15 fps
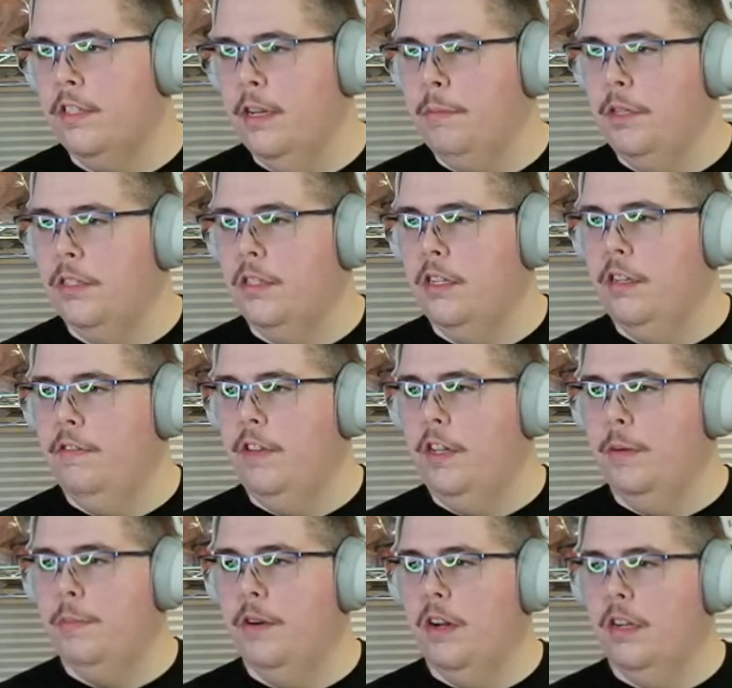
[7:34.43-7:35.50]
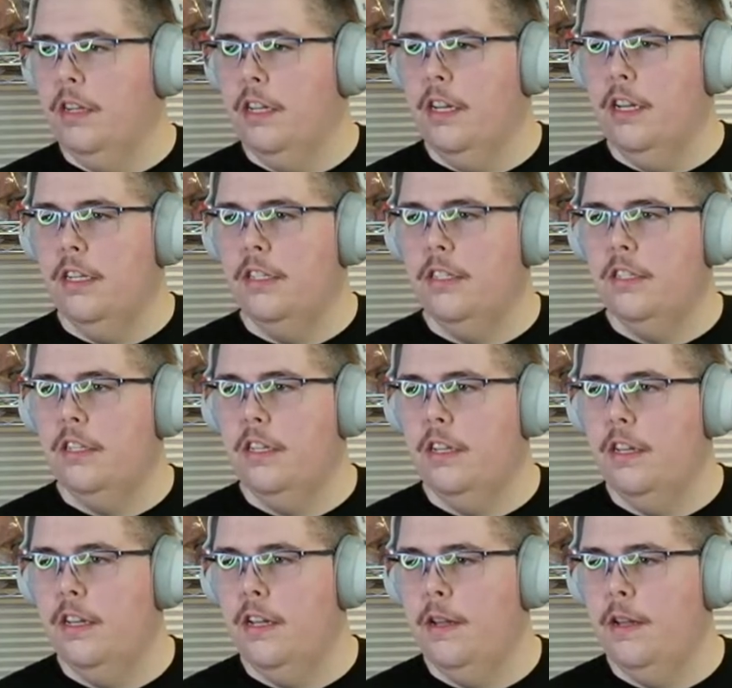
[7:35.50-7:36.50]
It did 4 milliseconds.